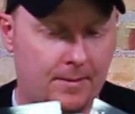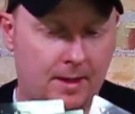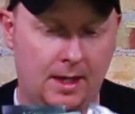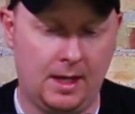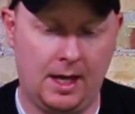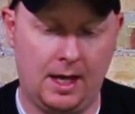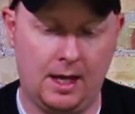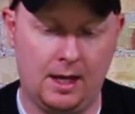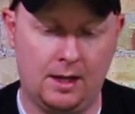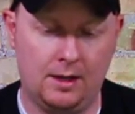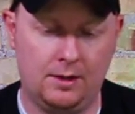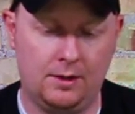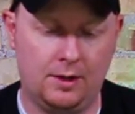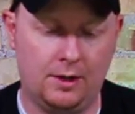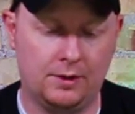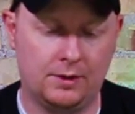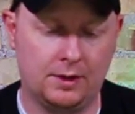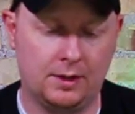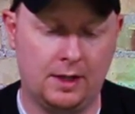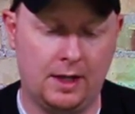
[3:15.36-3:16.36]
And
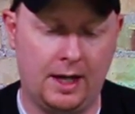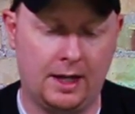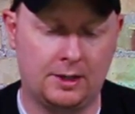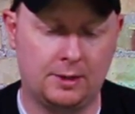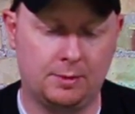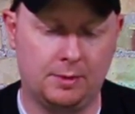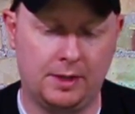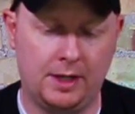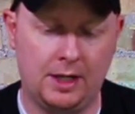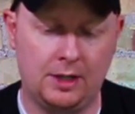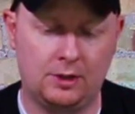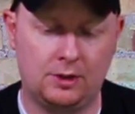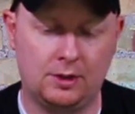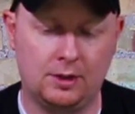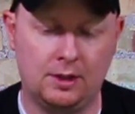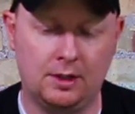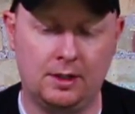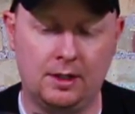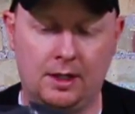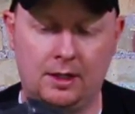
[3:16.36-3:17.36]
there's an
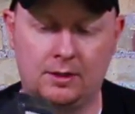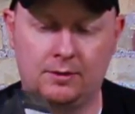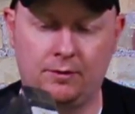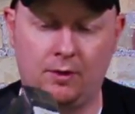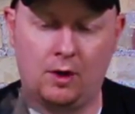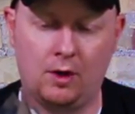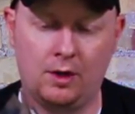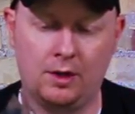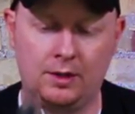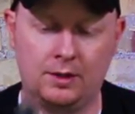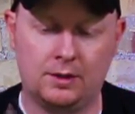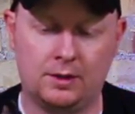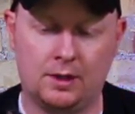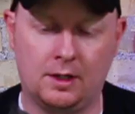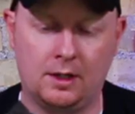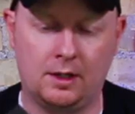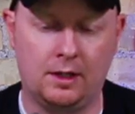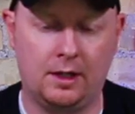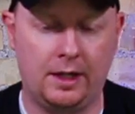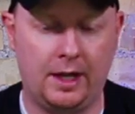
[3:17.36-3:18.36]
explanation as far as
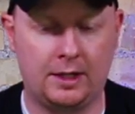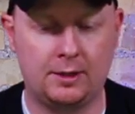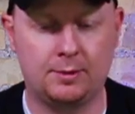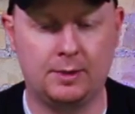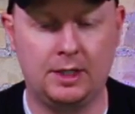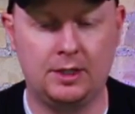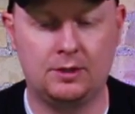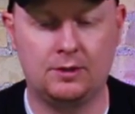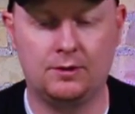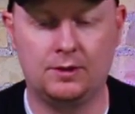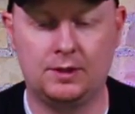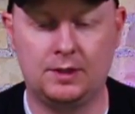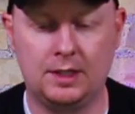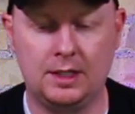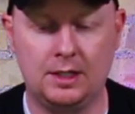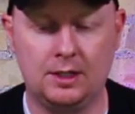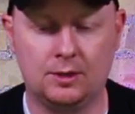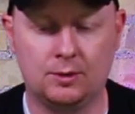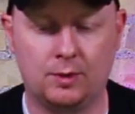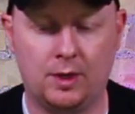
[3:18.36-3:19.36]
explanation of the
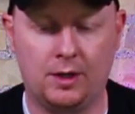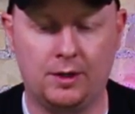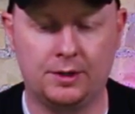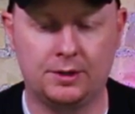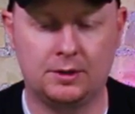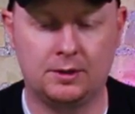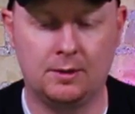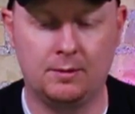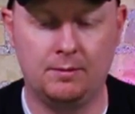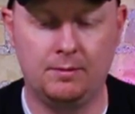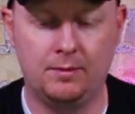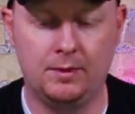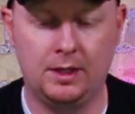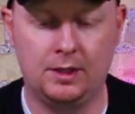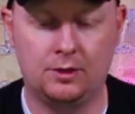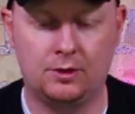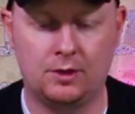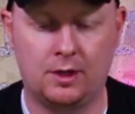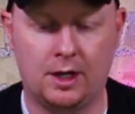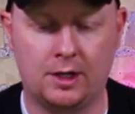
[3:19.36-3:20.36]
seed, as well as some
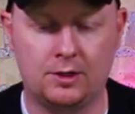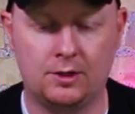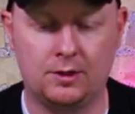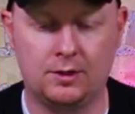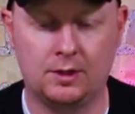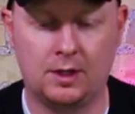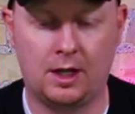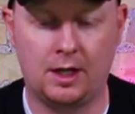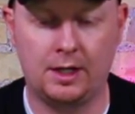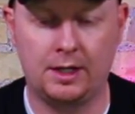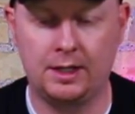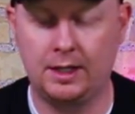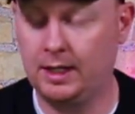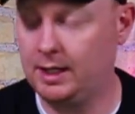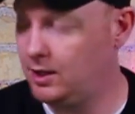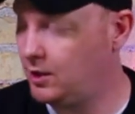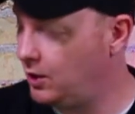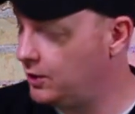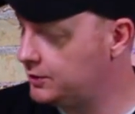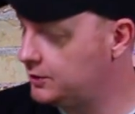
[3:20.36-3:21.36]
instructions on it.
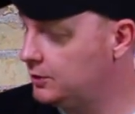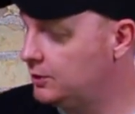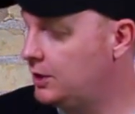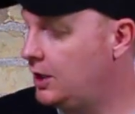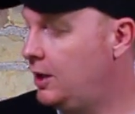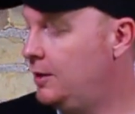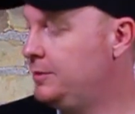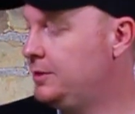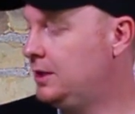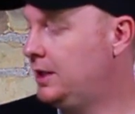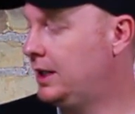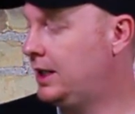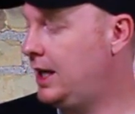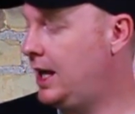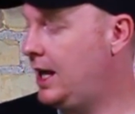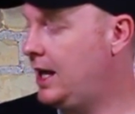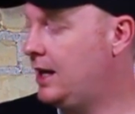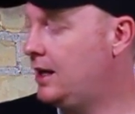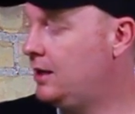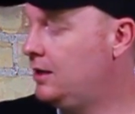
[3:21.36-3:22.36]
And it also comes in a
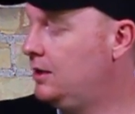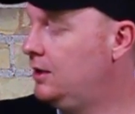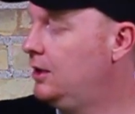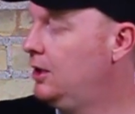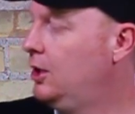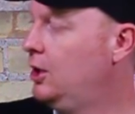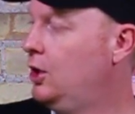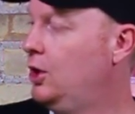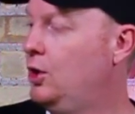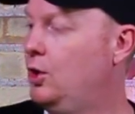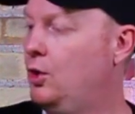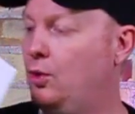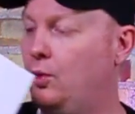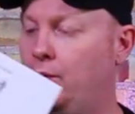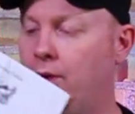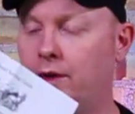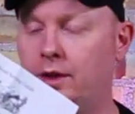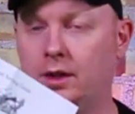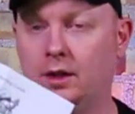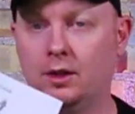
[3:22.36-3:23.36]
can
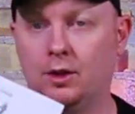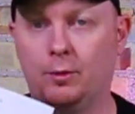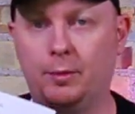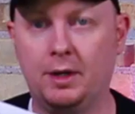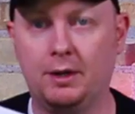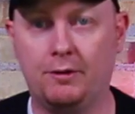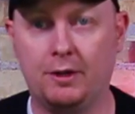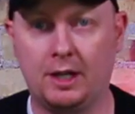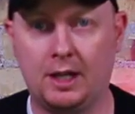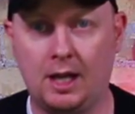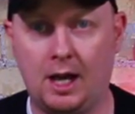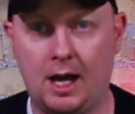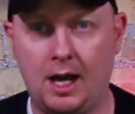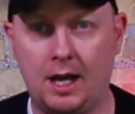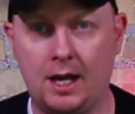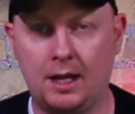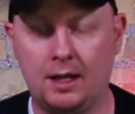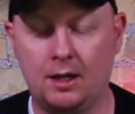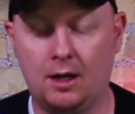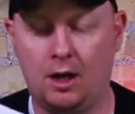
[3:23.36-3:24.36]
with a little bit of a
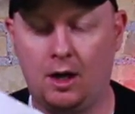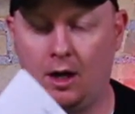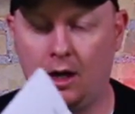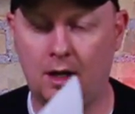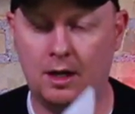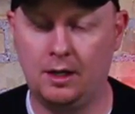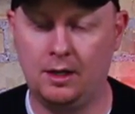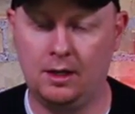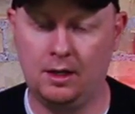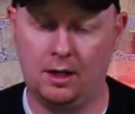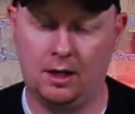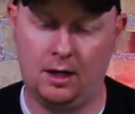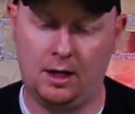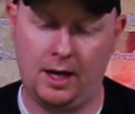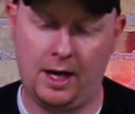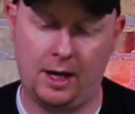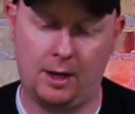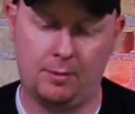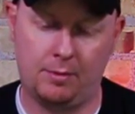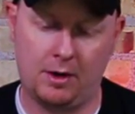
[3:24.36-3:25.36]
guide on
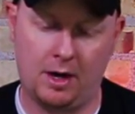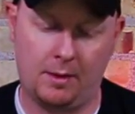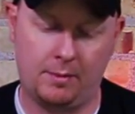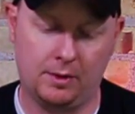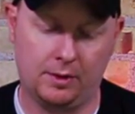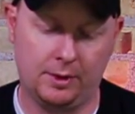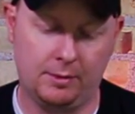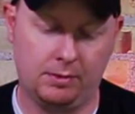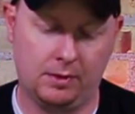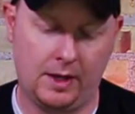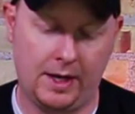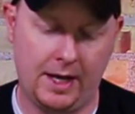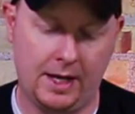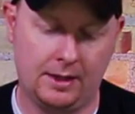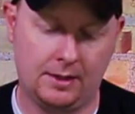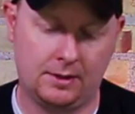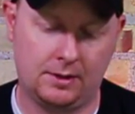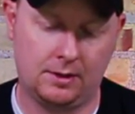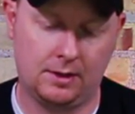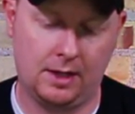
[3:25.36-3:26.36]
how to properly
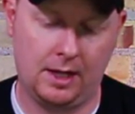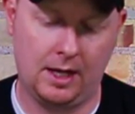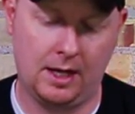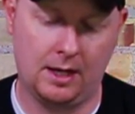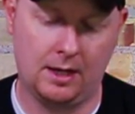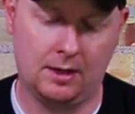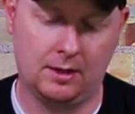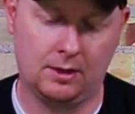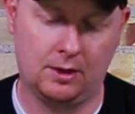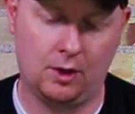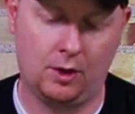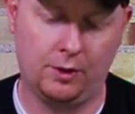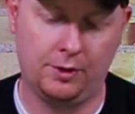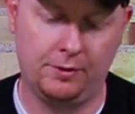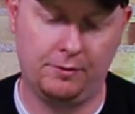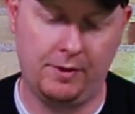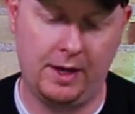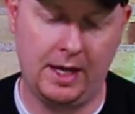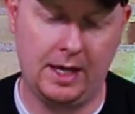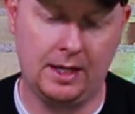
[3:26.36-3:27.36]
plant and
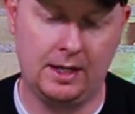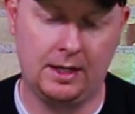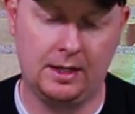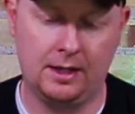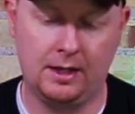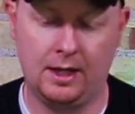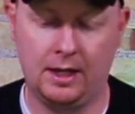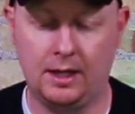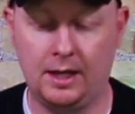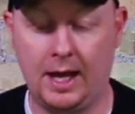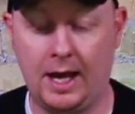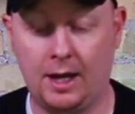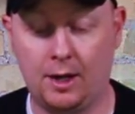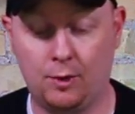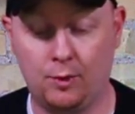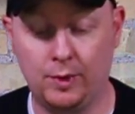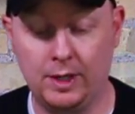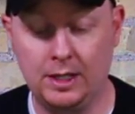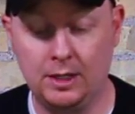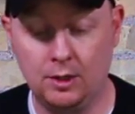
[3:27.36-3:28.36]
cultivate and how to
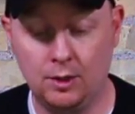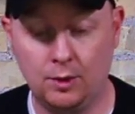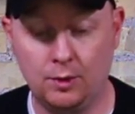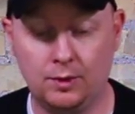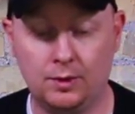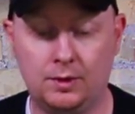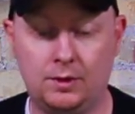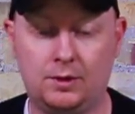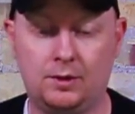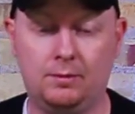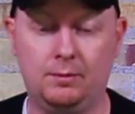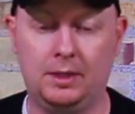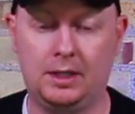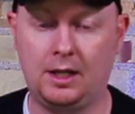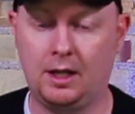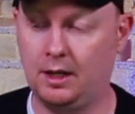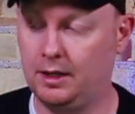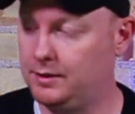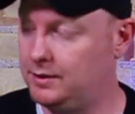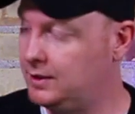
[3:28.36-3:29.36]
reuse,
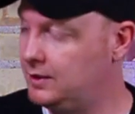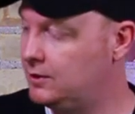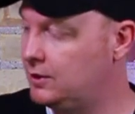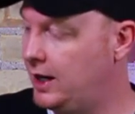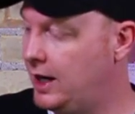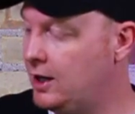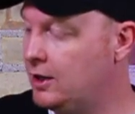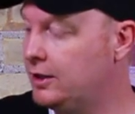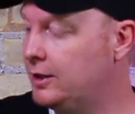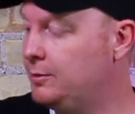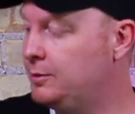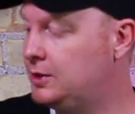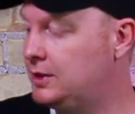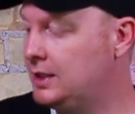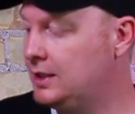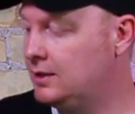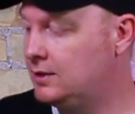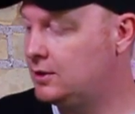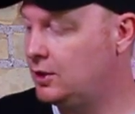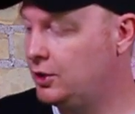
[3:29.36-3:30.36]
because these are heirloom
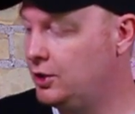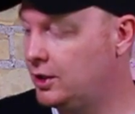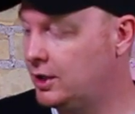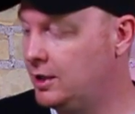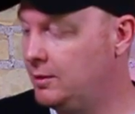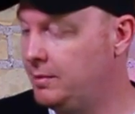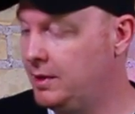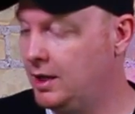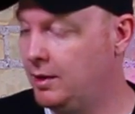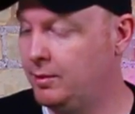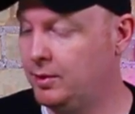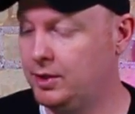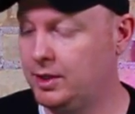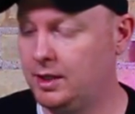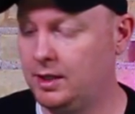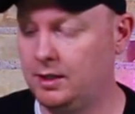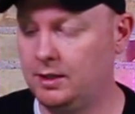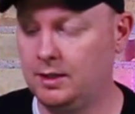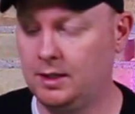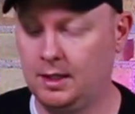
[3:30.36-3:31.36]
seeds, so you're going to be able
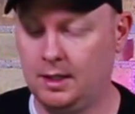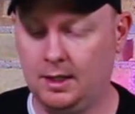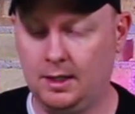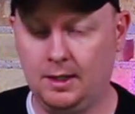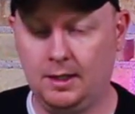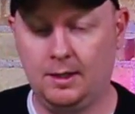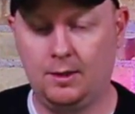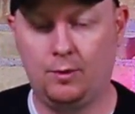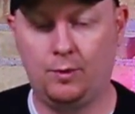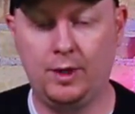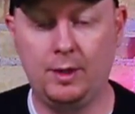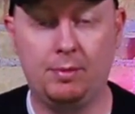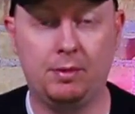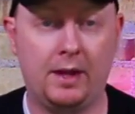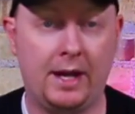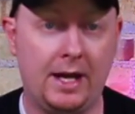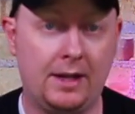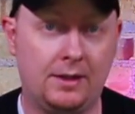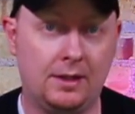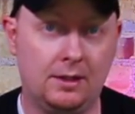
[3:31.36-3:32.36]
to
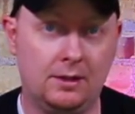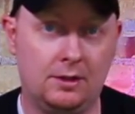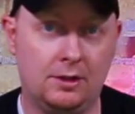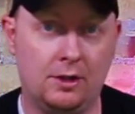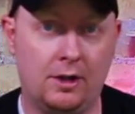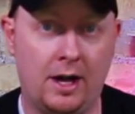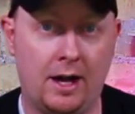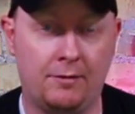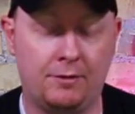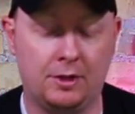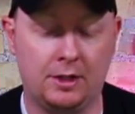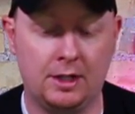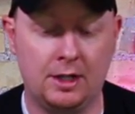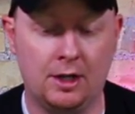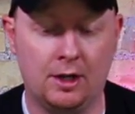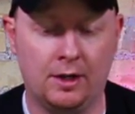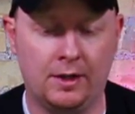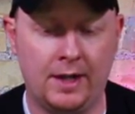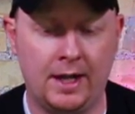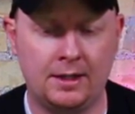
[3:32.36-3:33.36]
replant these year after
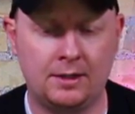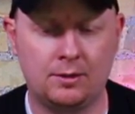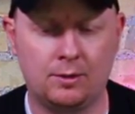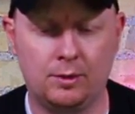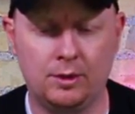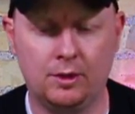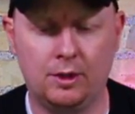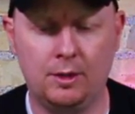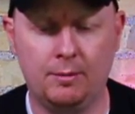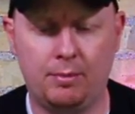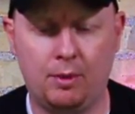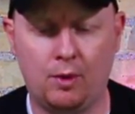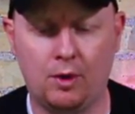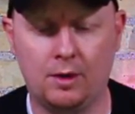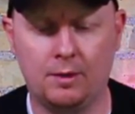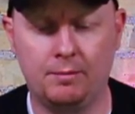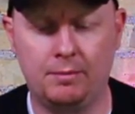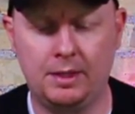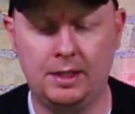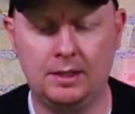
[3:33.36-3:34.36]
year. And that's a really
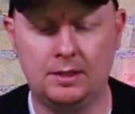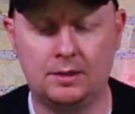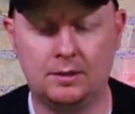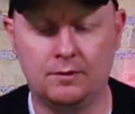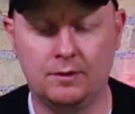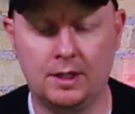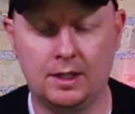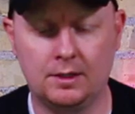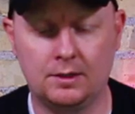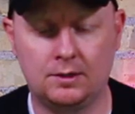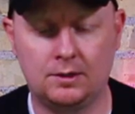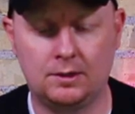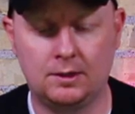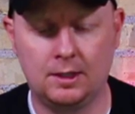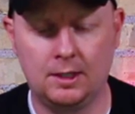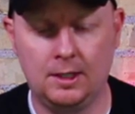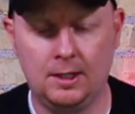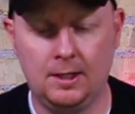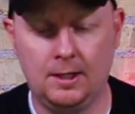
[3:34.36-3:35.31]
important piece of this.